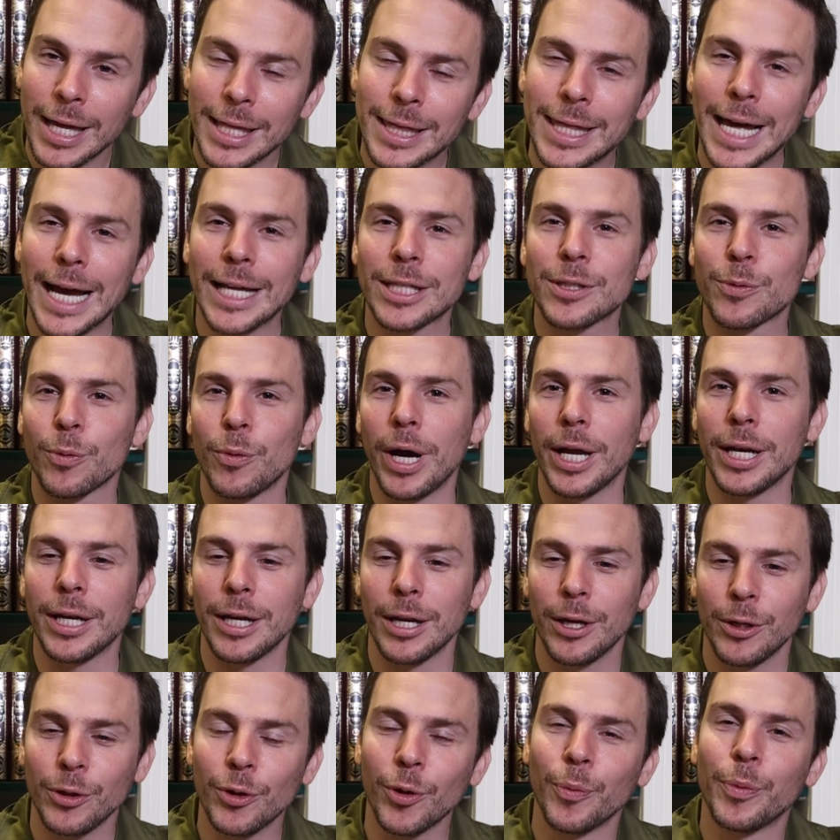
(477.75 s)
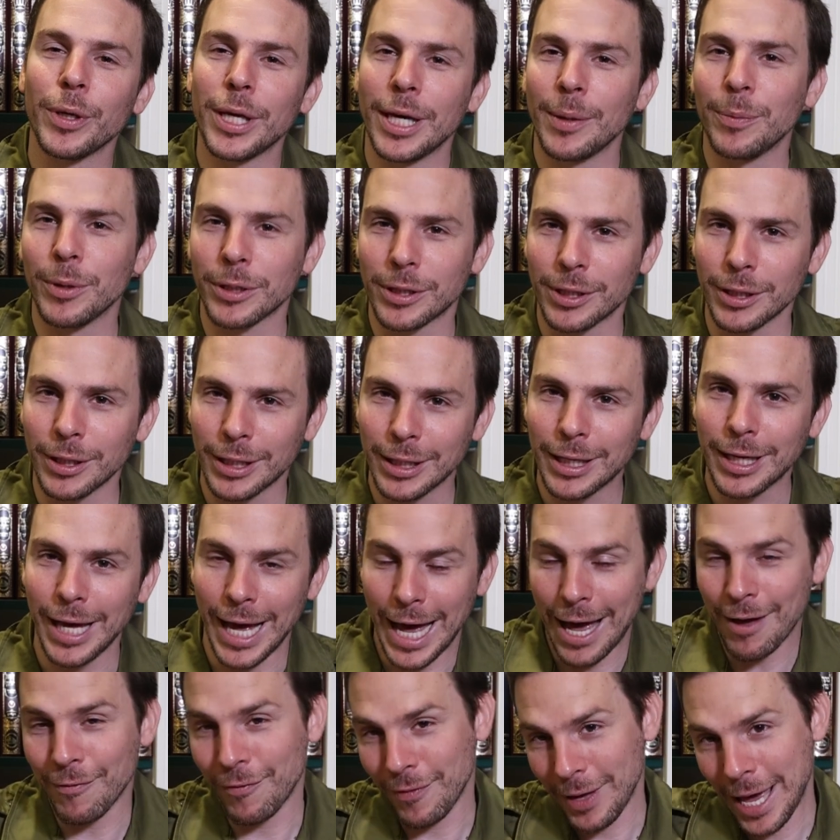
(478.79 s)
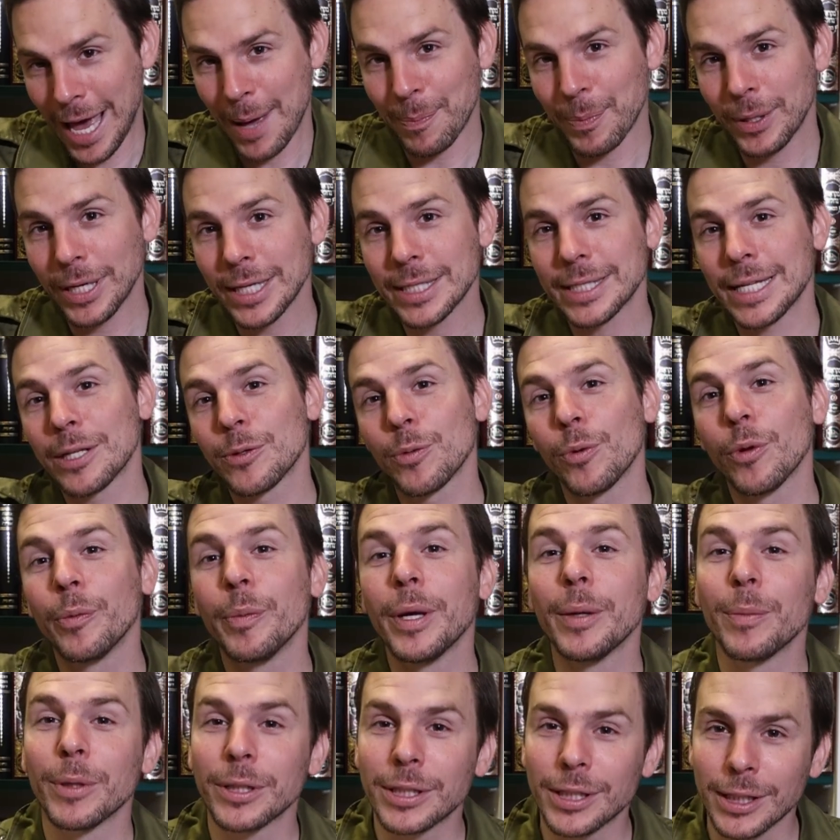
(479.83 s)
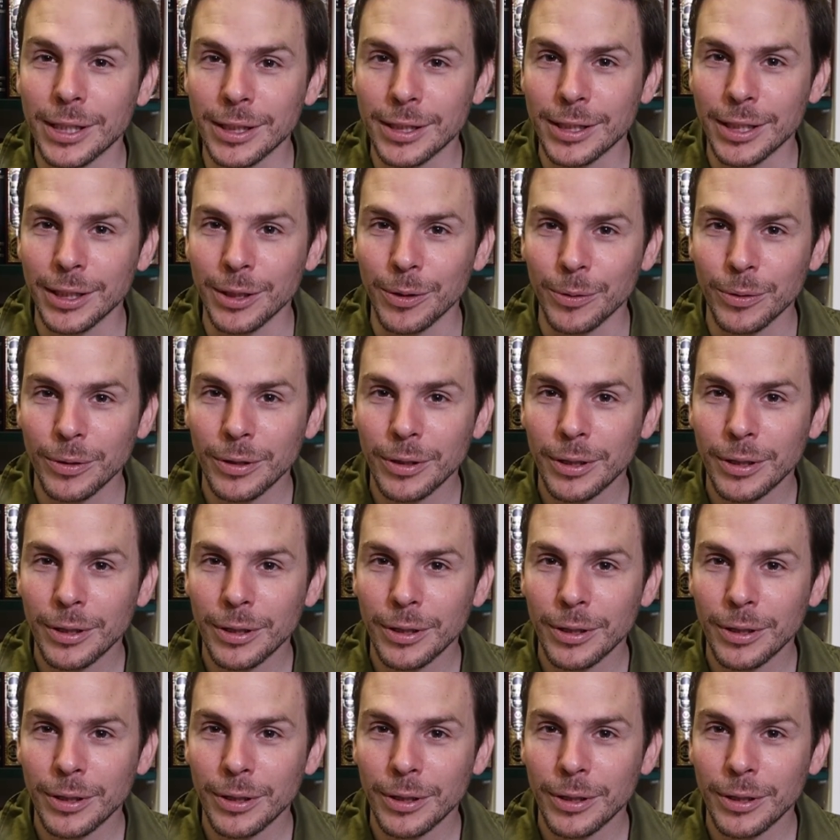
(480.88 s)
That's when you'll be able to have happiness. That's when we'll be able to continue.